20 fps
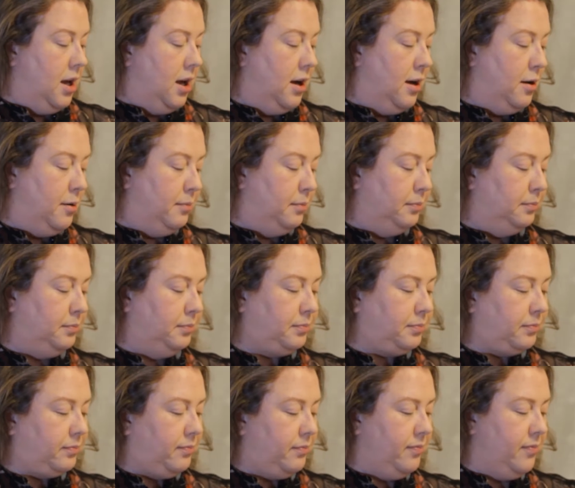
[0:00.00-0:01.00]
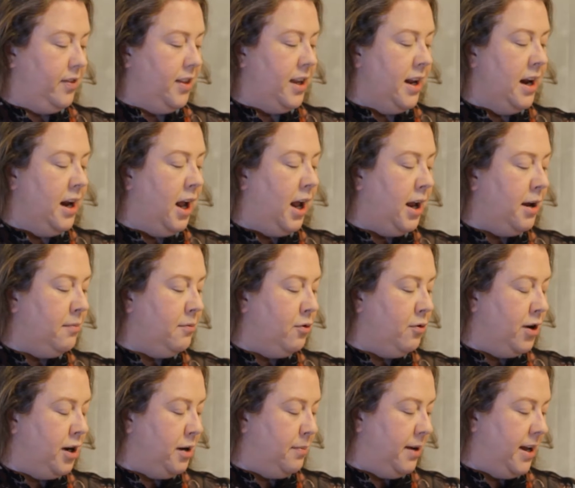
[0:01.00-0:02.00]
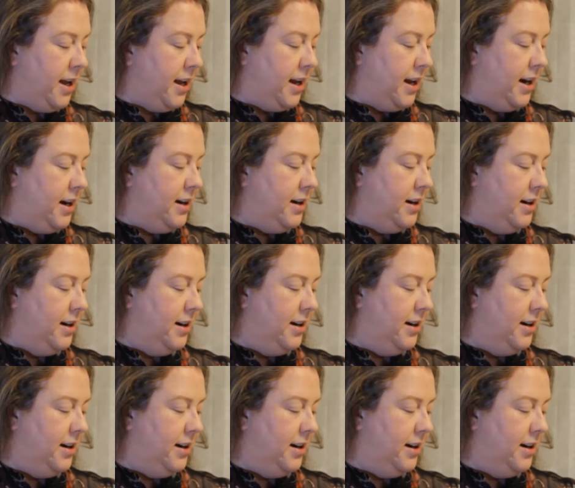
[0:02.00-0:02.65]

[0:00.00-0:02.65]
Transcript: I am going to begin,